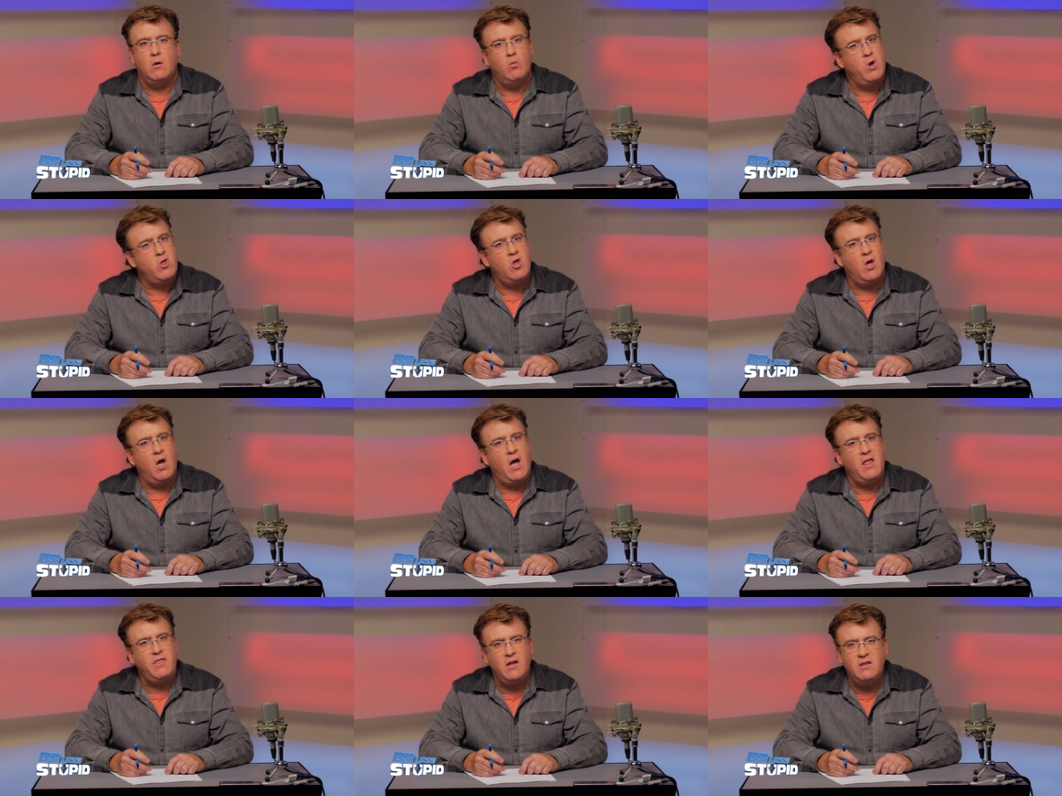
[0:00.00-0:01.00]
which uh,
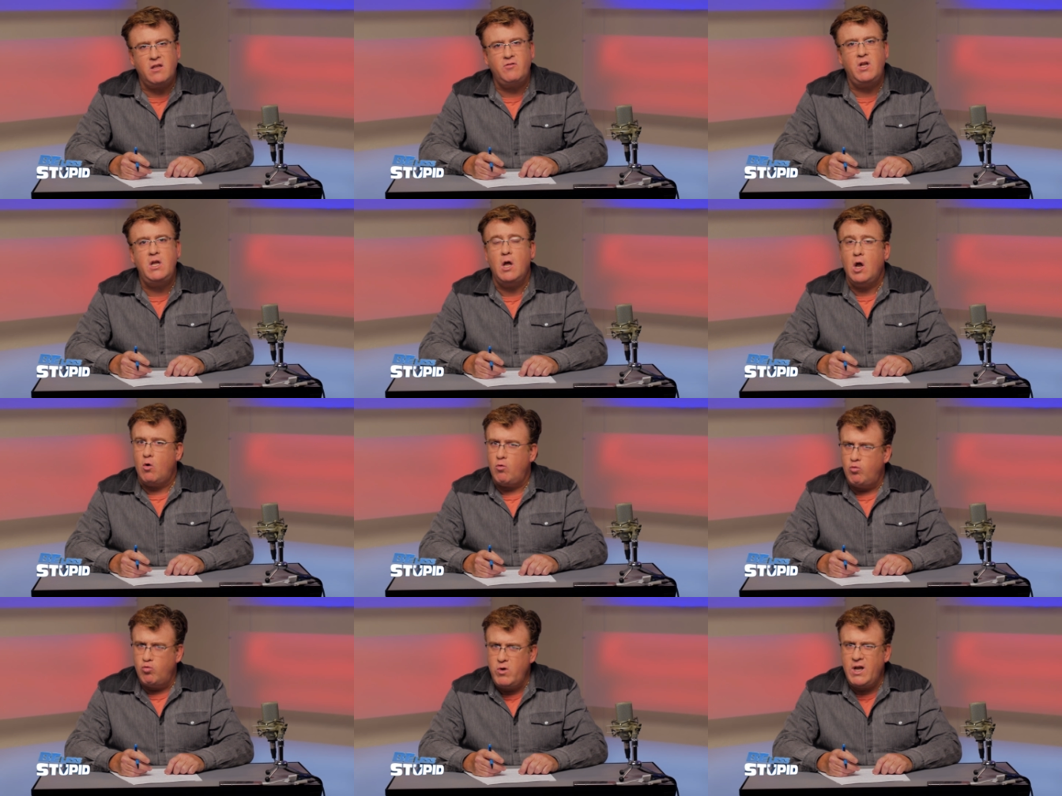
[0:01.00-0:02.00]
I think Disney
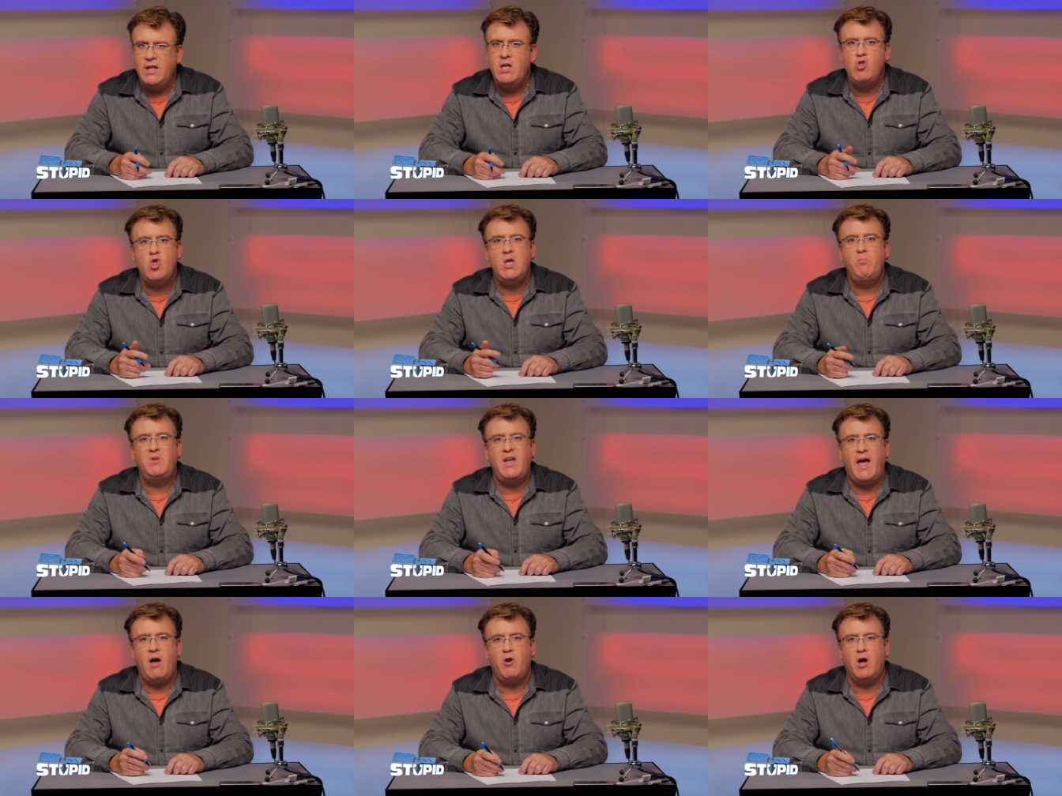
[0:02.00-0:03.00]
really cheaped
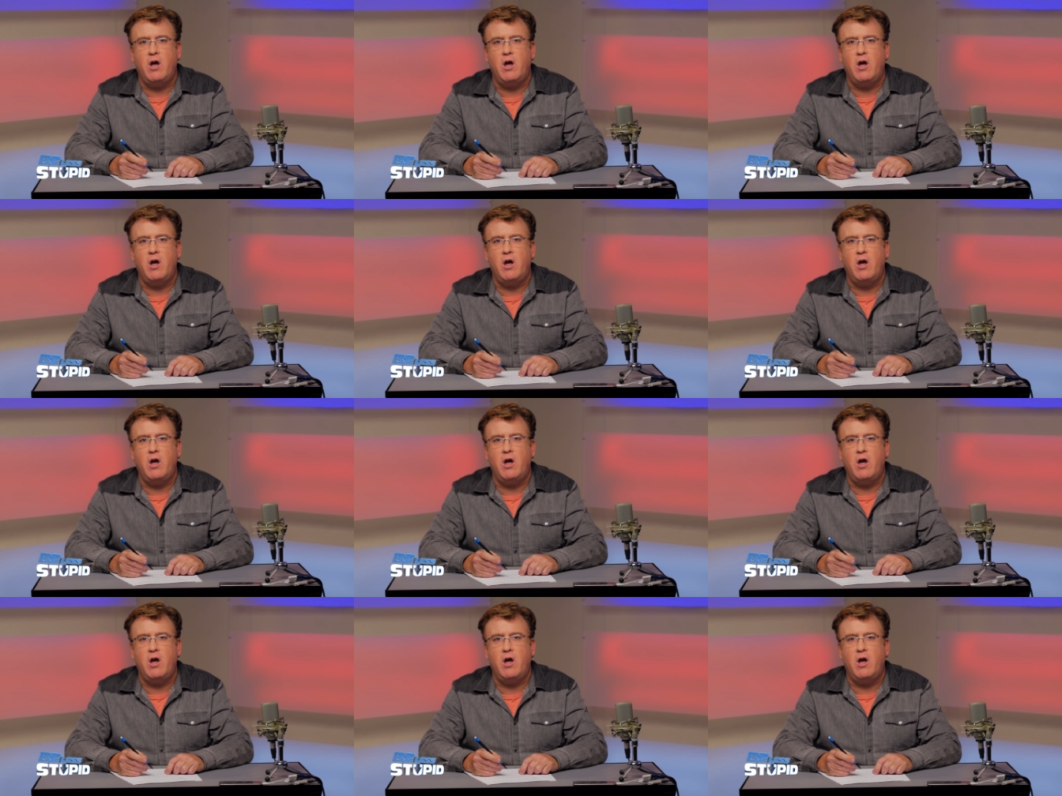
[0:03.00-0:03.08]
out